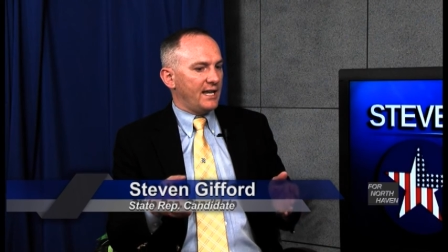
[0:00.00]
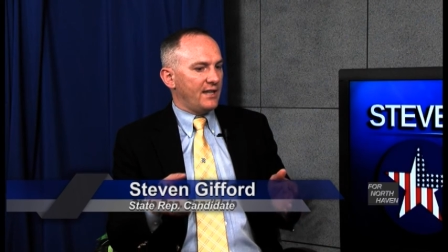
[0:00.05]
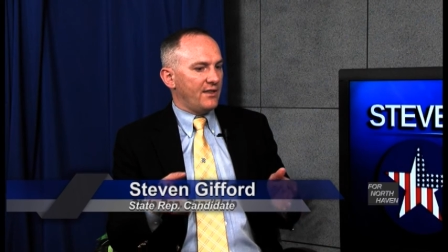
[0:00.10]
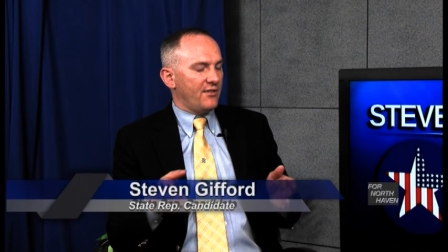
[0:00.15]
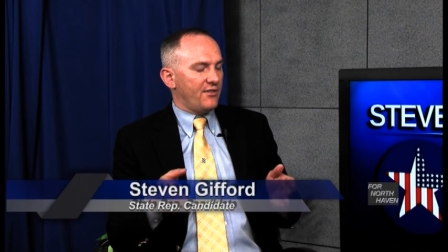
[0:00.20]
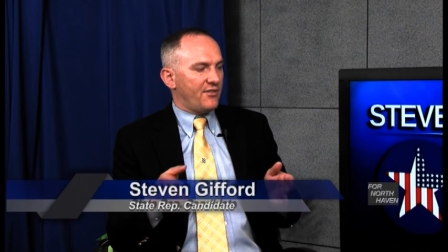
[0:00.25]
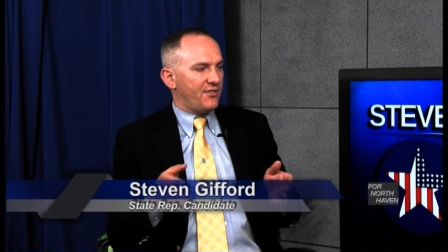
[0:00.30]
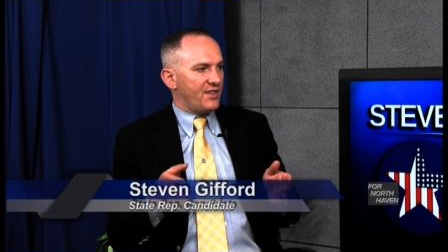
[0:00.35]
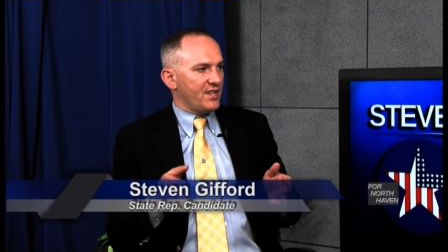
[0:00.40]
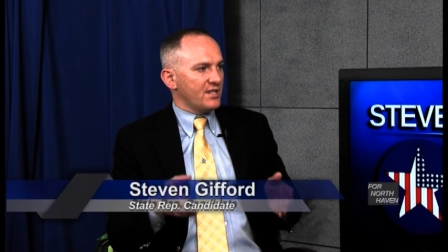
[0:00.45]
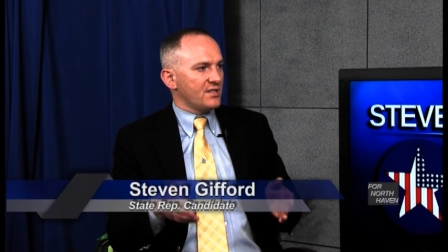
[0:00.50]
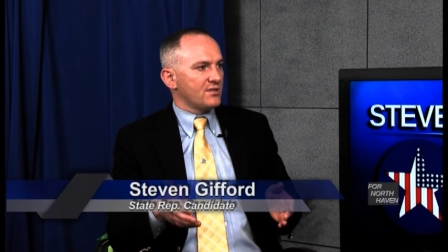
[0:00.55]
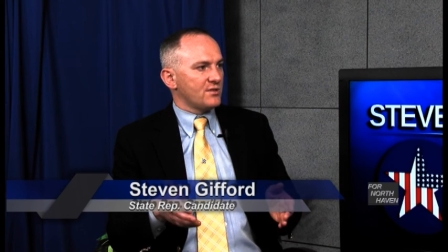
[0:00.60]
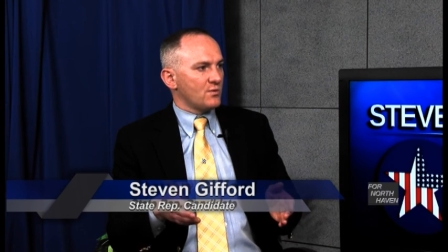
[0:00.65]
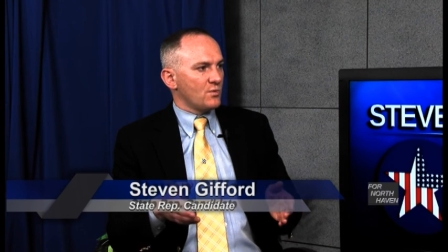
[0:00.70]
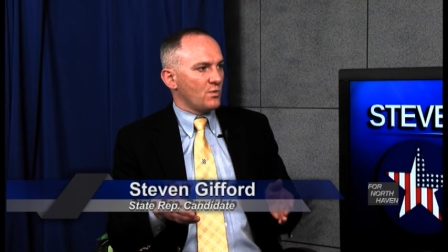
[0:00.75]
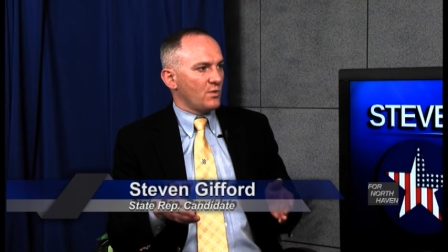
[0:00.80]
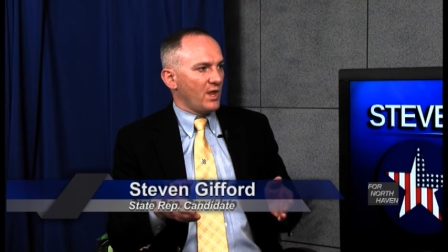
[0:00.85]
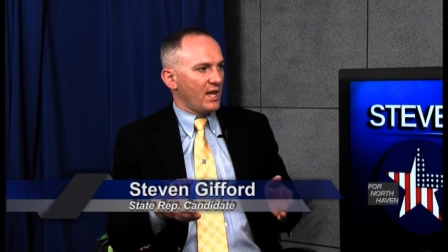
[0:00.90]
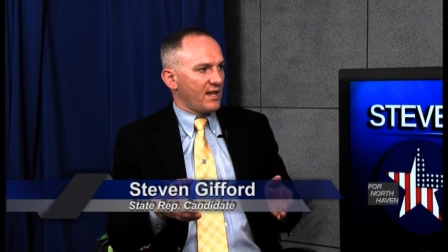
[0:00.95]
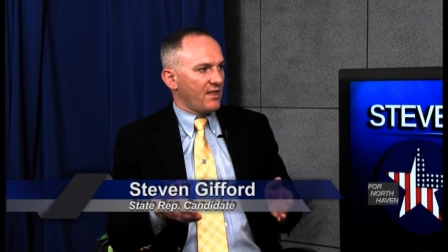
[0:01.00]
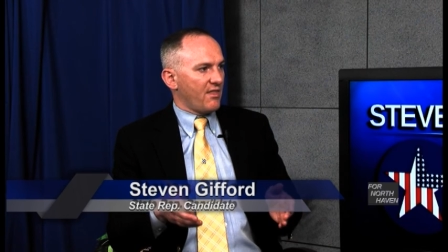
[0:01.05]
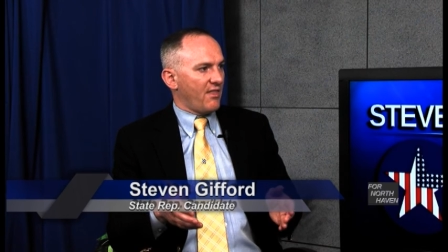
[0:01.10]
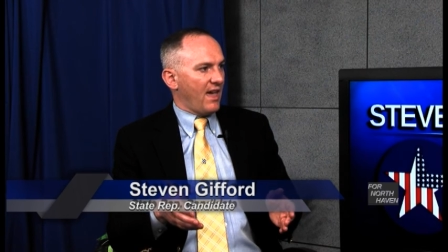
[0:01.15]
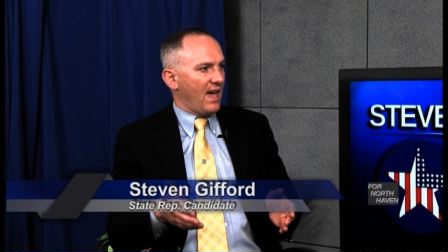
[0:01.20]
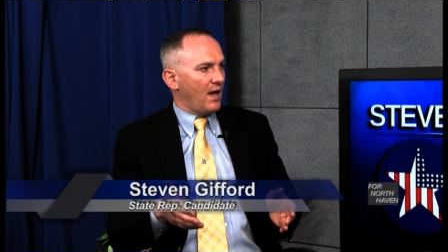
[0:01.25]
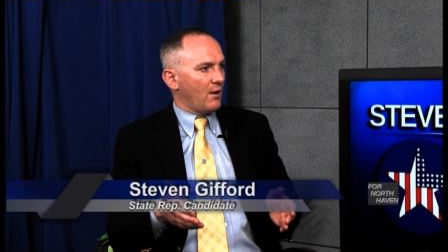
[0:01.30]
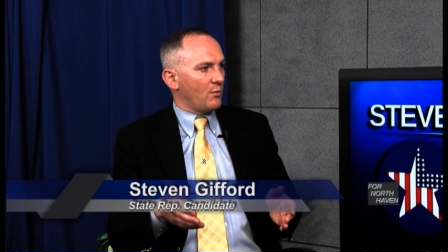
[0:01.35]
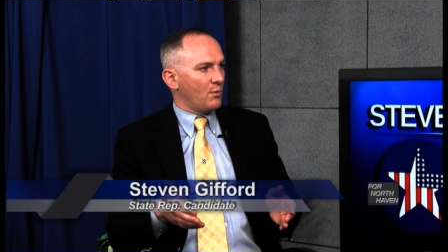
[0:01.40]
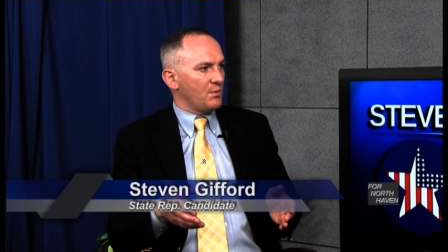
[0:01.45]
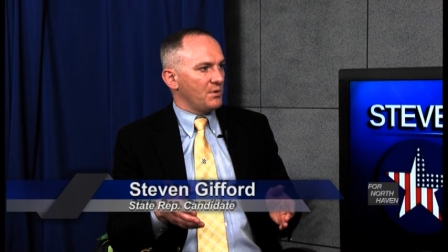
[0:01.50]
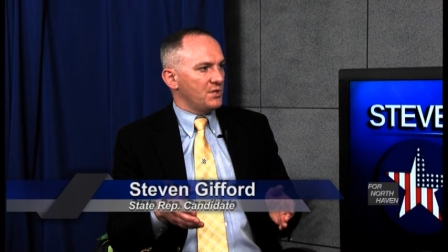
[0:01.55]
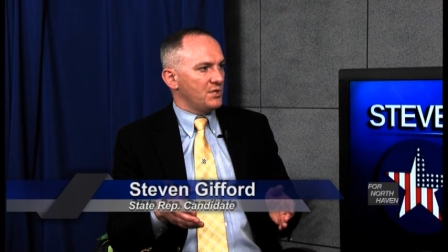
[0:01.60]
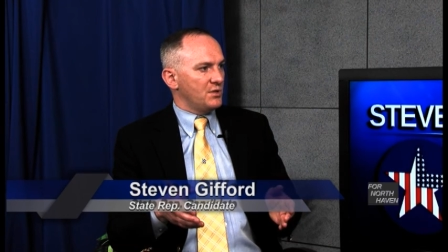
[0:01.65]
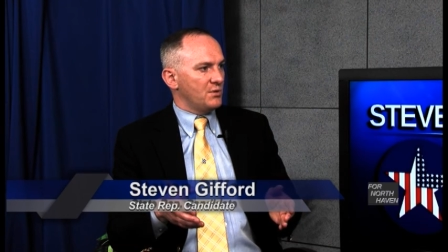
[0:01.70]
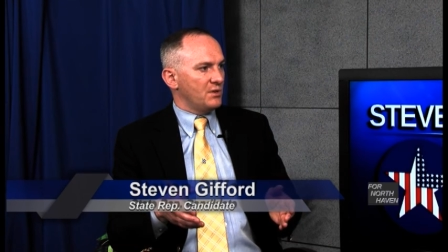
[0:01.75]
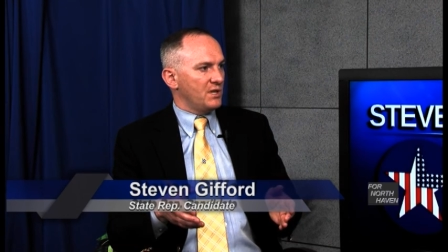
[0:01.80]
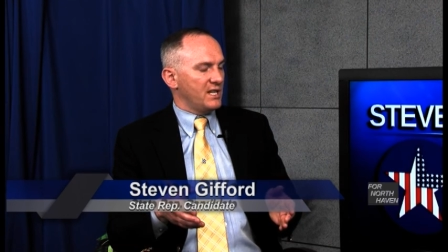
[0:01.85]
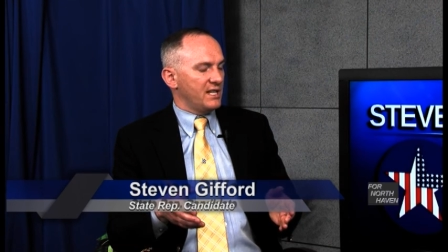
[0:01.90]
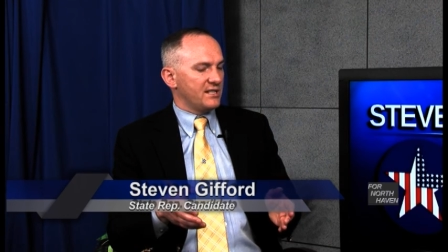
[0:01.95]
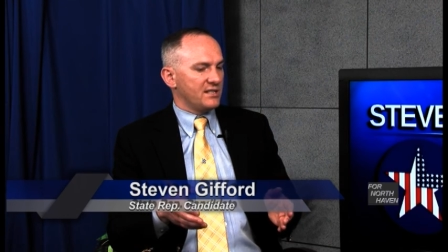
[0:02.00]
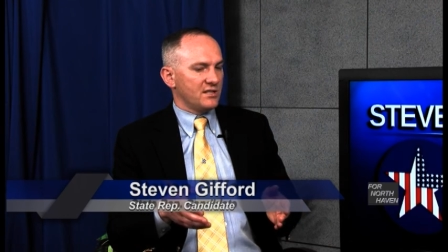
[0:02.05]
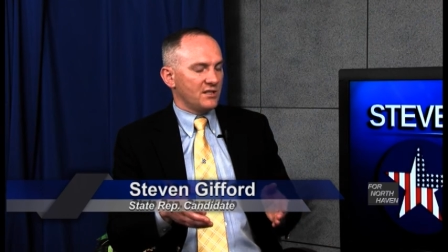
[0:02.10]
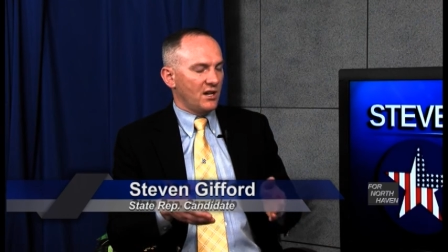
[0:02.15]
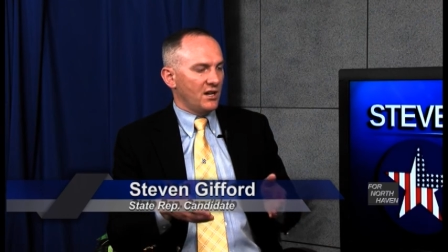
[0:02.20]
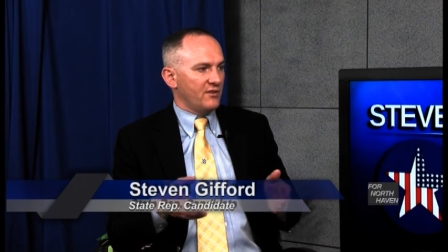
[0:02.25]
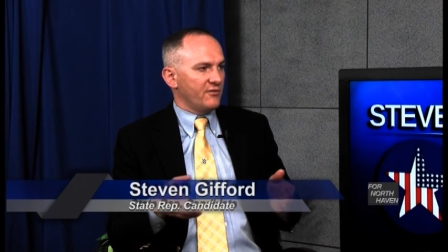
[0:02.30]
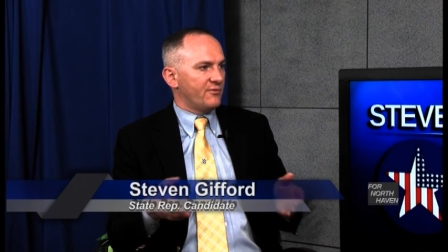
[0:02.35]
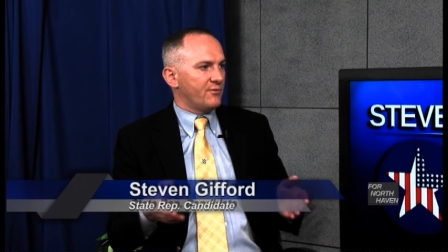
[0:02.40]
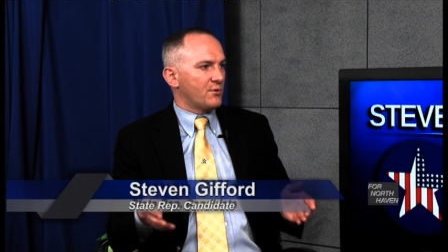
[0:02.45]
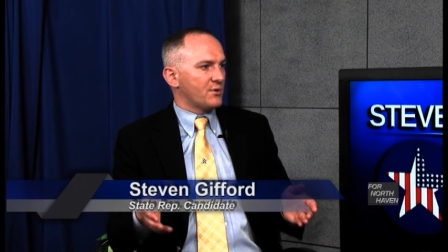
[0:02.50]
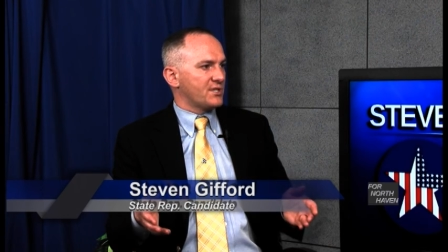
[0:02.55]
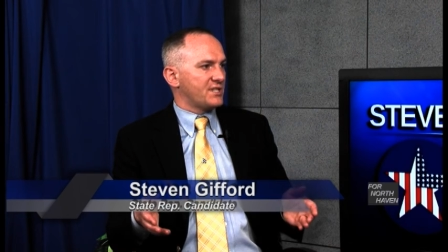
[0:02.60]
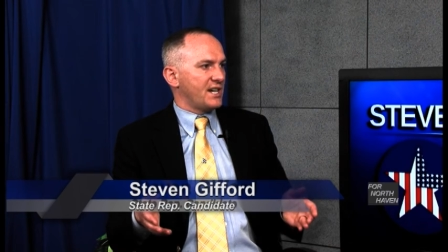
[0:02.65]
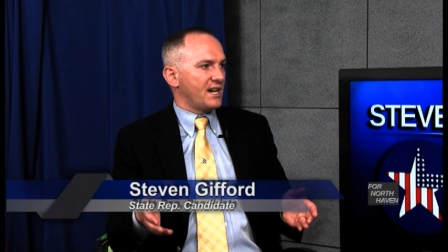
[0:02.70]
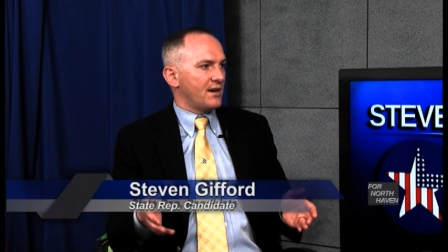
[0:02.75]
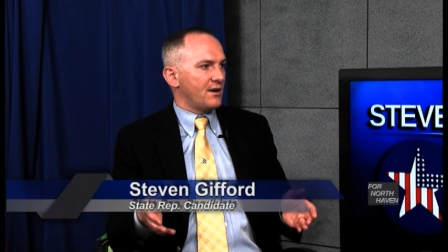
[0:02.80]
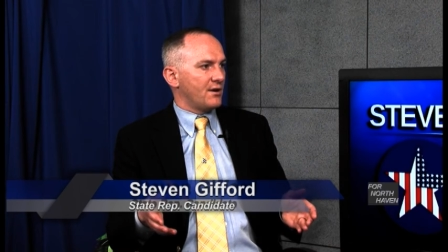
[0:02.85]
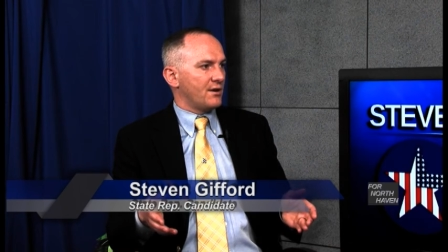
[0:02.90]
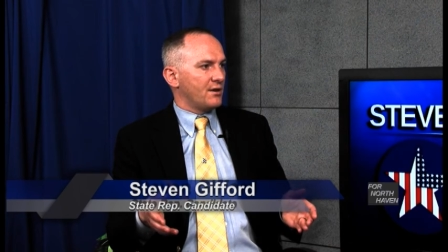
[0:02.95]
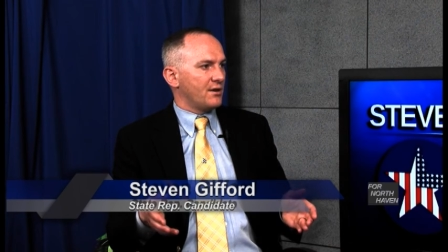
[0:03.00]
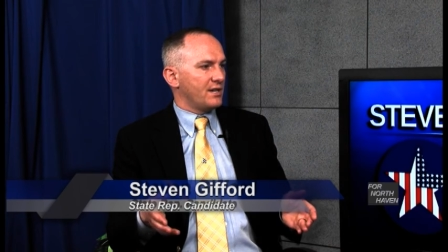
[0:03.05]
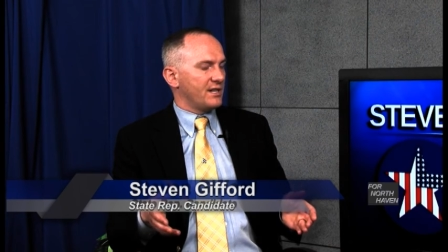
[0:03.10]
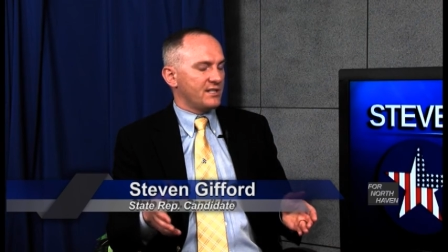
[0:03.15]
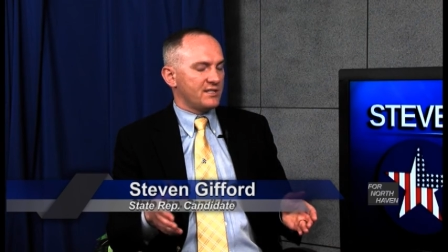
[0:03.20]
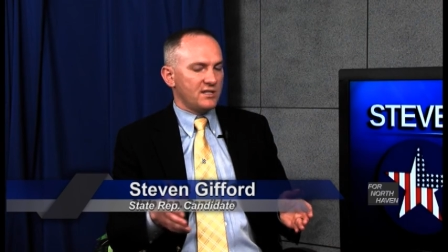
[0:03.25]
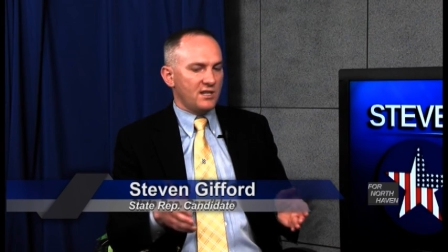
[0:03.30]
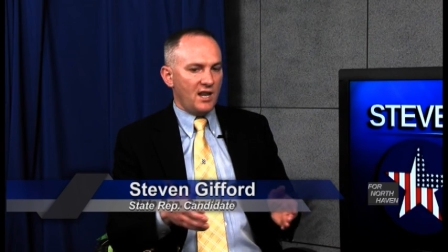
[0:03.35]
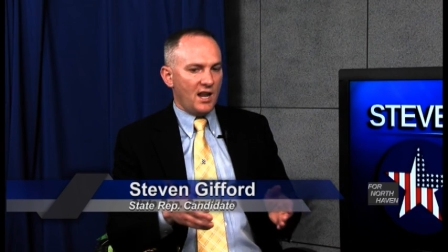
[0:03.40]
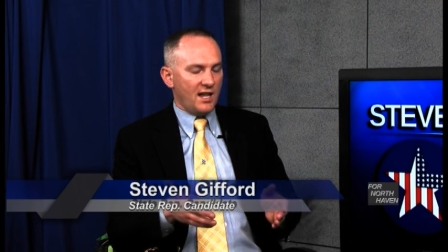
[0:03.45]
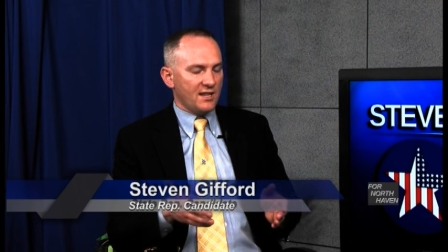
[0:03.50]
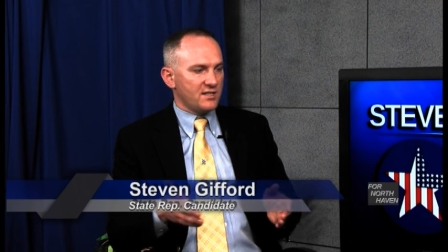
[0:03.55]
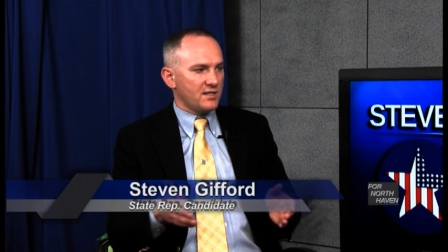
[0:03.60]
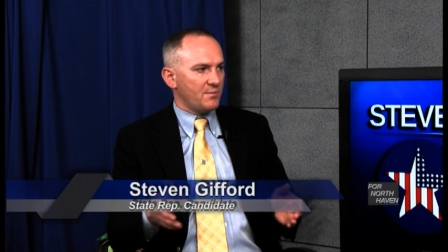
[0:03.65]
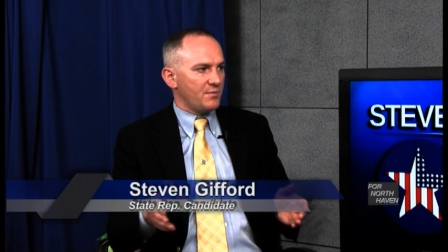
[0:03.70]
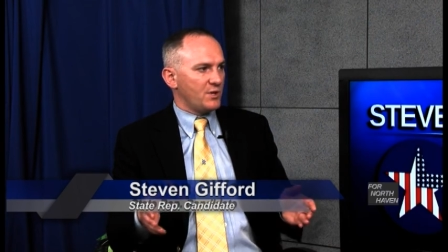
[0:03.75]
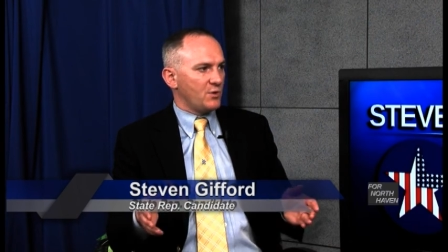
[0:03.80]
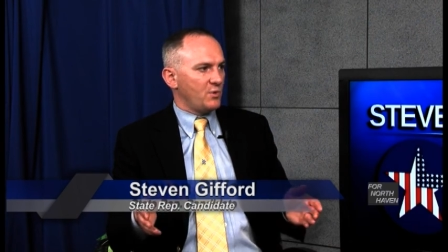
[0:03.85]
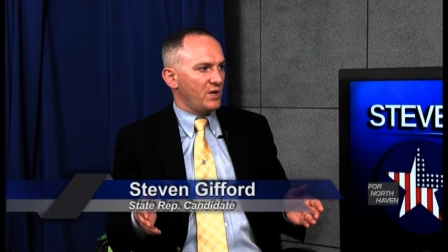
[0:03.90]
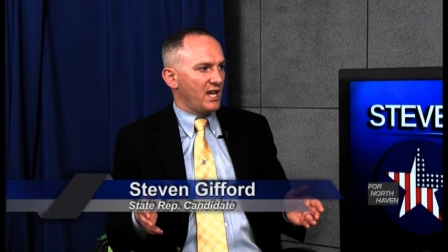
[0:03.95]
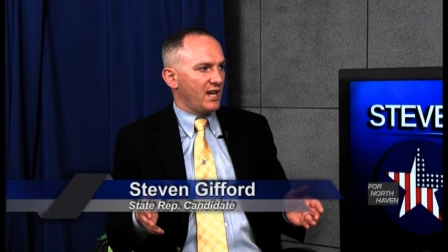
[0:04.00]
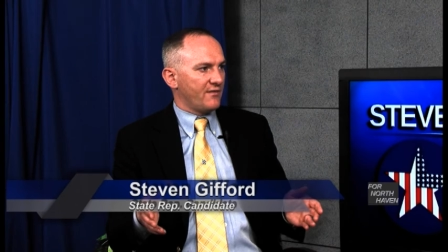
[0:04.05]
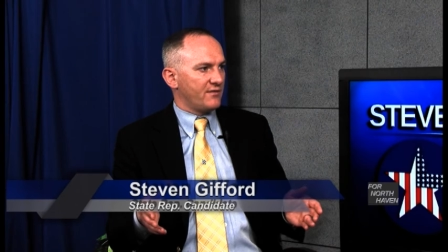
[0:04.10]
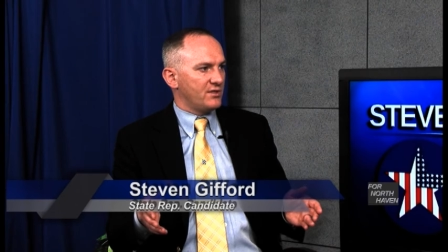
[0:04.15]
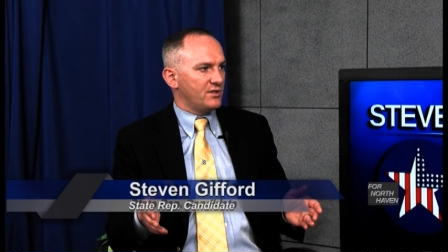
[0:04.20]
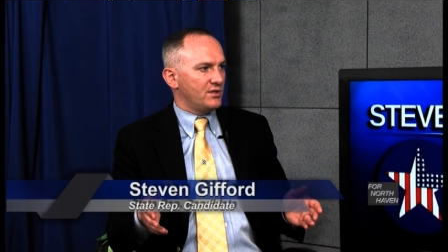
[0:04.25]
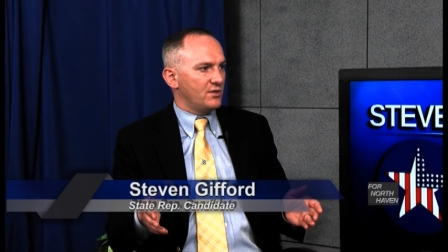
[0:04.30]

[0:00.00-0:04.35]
Things like that, when we do it, it's an unforced error. It's not something we have to.